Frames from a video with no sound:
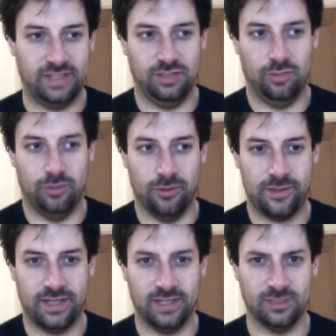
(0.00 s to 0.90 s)
do you put
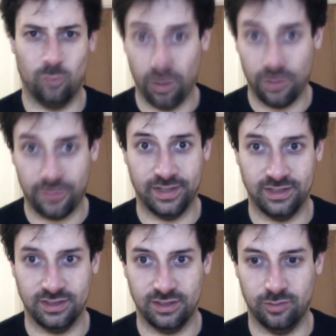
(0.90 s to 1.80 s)
things? What
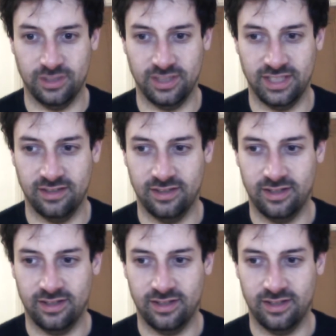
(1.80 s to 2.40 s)
things do you put in?